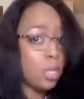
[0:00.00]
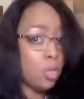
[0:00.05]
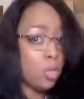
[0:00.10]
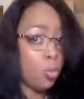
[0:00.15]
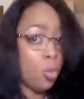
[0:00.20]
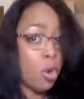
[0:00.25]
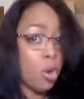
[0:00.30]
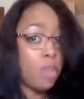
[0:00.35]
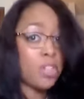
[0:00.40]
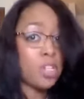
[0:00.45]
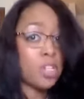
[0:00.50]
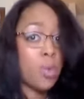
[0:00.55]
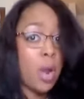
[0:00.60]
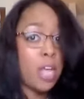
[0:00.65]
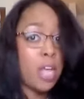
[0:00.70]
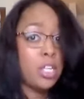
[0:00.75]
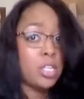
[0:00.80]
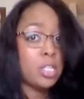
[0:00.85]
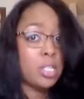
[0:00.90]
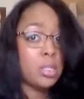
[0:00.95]
Word of his
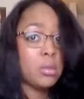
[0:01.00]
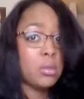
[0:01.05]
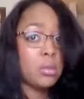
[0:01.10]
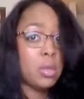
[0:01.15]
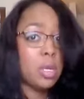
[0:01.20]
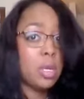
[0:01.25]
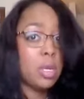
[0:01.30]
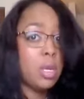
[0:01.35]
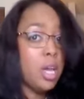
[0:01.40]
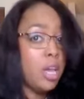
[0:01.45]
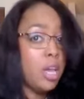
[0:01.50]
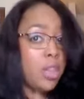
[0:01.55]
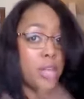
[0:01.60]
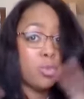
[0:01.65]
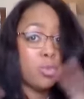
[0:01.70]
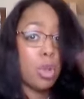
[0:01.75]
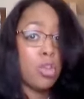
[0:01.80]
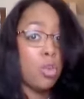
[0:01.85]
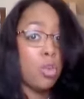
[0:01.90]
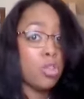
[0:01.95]
grace. That's
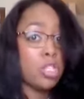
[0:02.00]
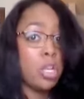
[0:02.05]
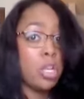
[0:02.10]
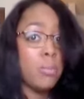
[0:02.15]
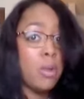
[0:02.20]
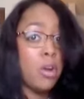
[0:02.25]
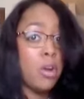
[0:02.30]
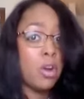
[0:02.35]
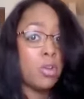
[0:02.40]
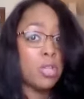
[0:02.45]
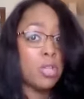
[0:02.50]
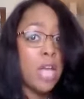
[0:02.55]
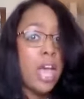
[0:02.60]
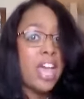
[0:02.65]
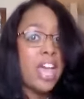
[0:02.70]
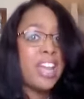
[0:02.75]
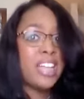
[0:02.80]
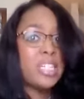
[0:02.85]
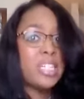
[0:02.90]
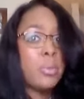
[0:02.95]
why you won't see miracles.
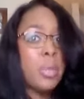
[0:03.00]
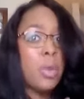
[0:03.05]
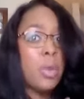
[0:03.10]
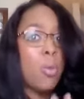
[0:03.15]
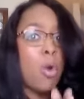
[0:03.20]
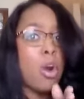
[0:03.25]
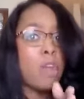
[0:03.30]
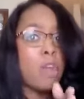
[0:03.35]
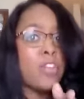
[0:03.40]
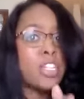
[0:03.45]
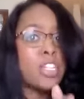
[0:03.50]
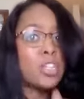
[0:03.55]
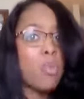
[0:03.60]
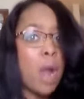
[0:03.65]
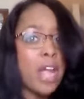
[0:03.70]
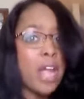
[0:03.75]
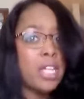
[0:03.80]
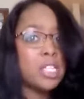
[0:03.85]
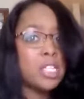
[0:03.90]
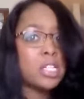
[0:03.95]
It has to be the word of his
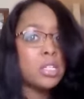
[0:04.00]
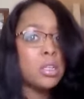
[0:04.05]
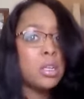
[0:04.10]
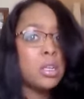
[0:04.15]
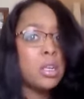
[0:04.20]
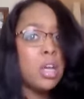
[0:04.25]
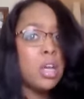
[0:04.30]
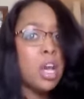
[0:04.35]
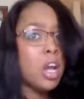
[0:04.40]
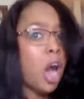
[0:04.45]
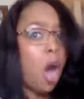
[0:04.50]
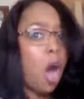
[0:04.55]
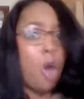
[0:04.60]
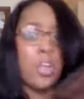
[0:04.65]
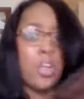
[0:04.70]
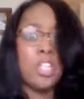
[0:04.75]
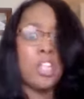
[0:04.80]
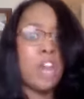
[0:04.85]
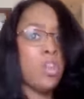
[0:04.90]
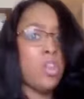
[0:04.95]
grace. All
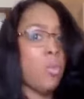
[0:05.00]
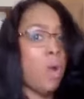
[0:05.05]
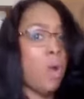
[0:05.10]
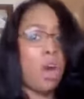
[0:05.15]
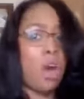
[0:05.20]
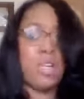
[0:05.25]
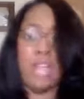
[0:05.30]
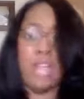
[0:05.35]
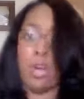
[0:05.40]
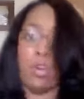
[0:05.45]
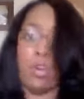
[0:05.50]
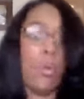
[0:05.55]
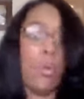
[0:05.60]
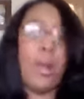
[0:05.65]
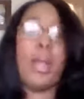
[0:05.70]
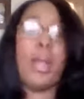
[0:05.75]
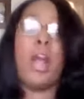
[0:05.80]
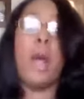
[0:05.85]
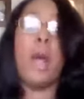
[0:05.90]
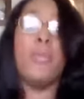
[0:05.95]
these other words, I don't know where
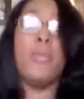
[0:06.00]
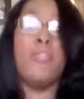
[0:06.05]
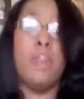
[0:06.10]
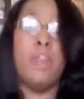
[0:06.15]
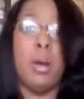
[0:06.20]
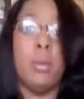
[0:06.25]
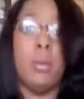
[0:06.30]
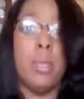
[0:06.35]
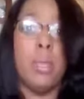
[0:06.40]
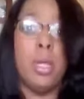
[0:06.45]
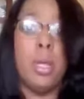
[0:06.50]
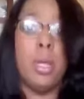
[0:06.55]
they're coming from.